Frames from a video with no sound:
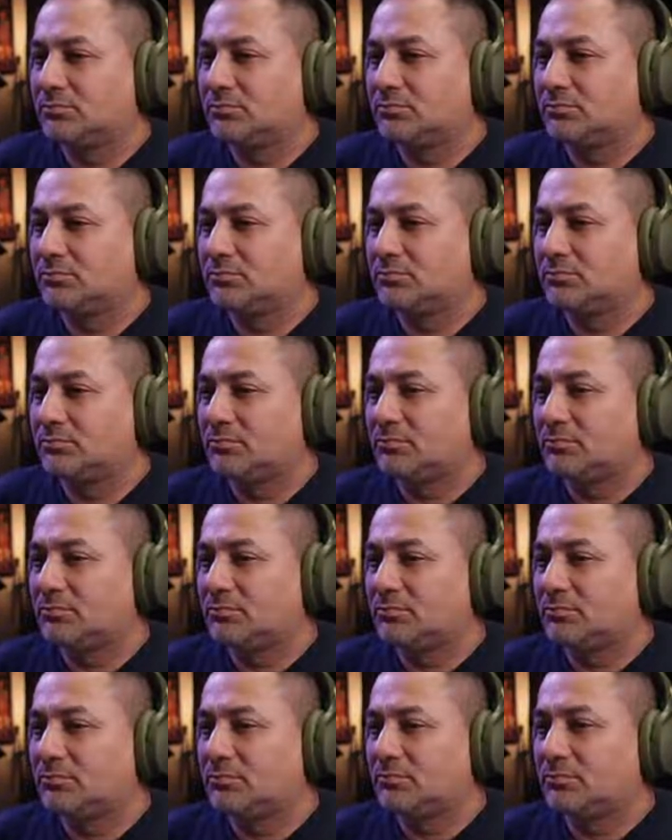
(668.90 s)

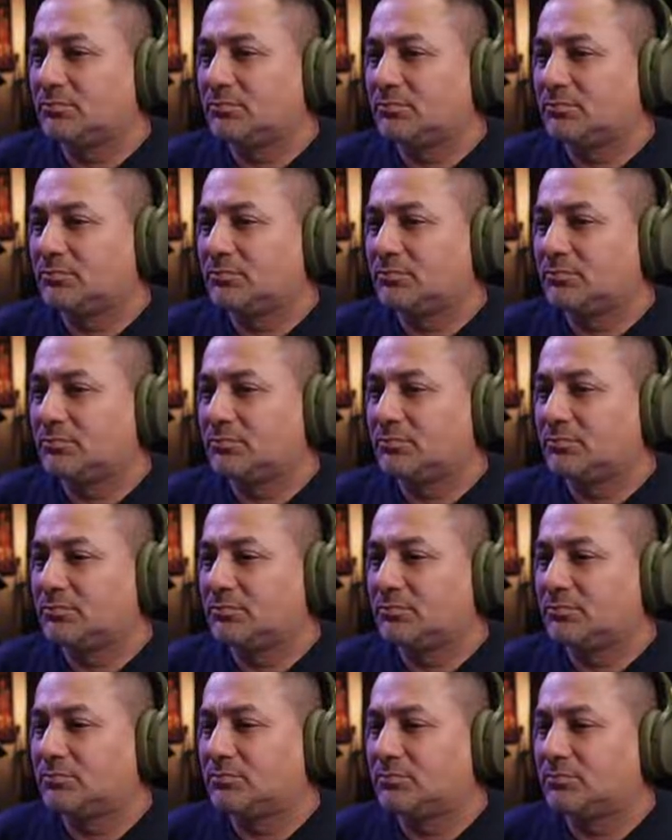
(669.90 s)

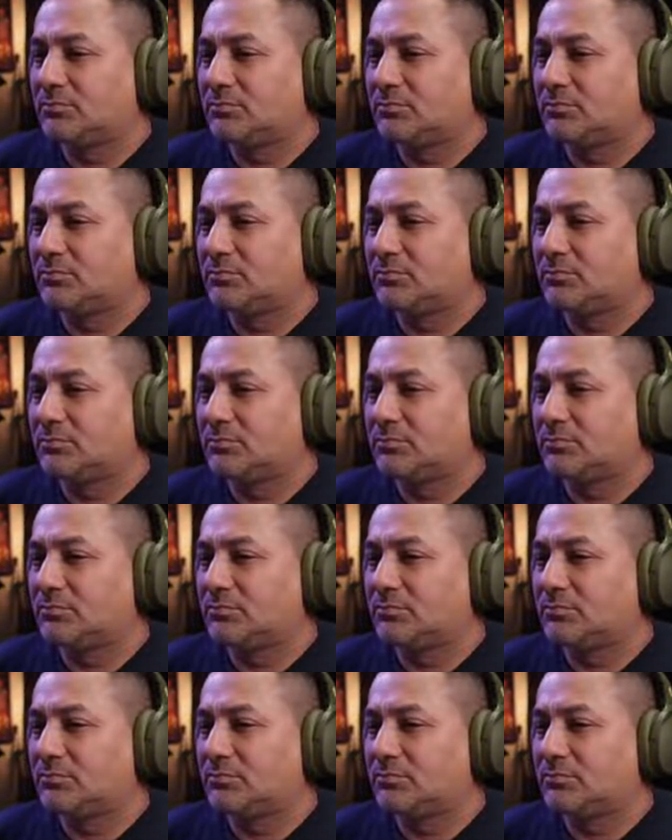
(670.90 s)
The person shown says nothing.